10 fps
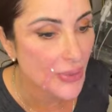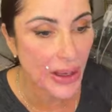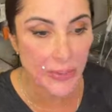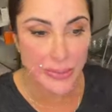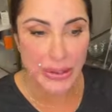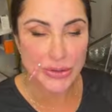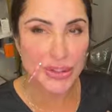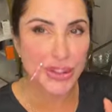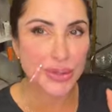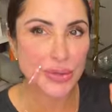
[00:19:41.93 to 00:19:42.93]
I'm about
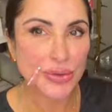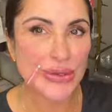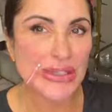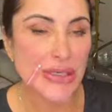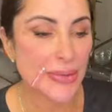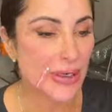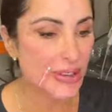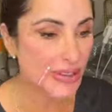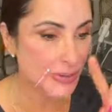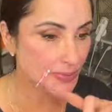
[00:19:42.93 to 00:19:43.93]
2-3 centimeters